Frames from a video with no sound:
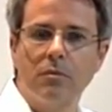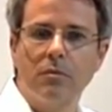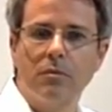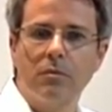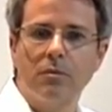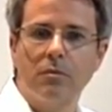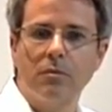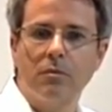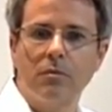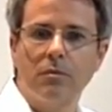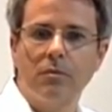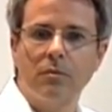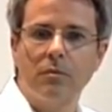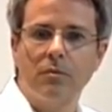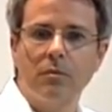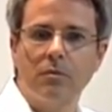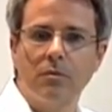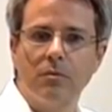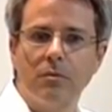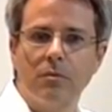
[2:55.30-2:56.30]

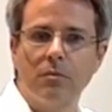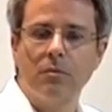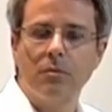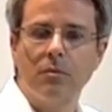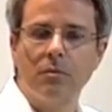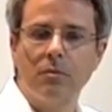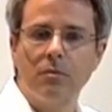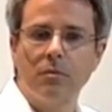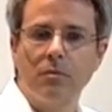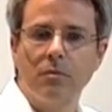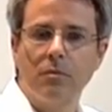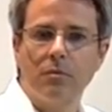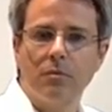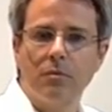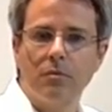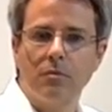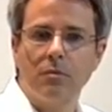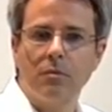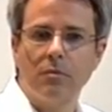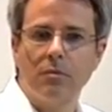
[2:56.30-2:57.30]

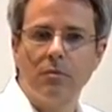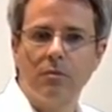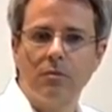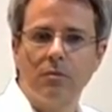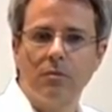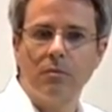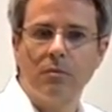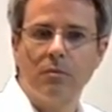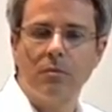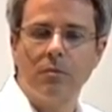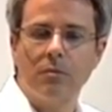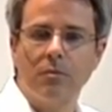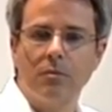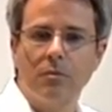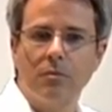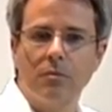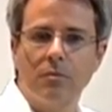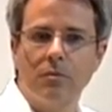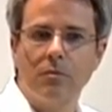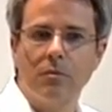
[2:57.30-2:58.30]

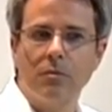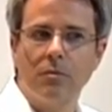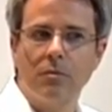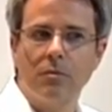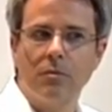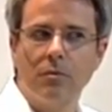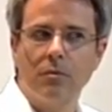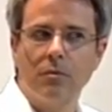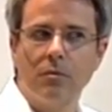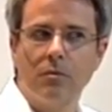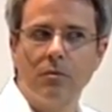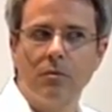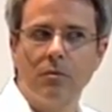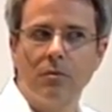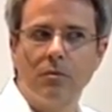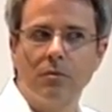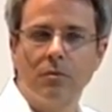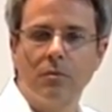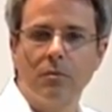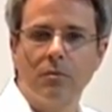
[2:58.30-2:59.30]

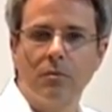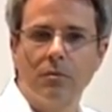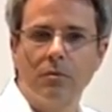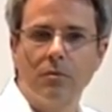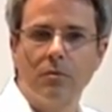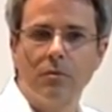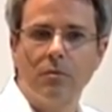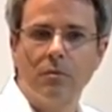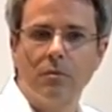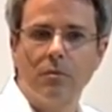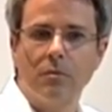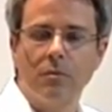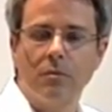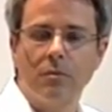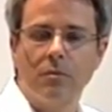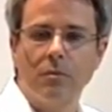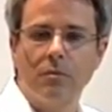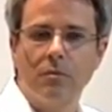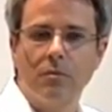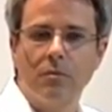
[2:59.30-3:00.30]

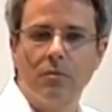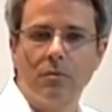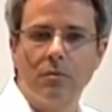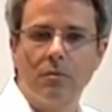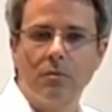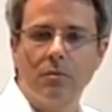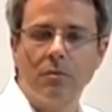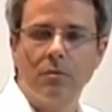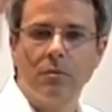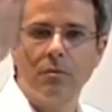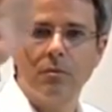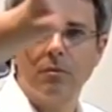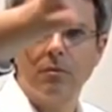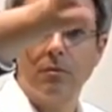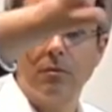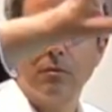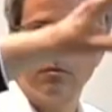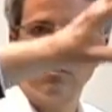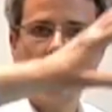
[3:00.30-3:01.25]
The person shown says nothing.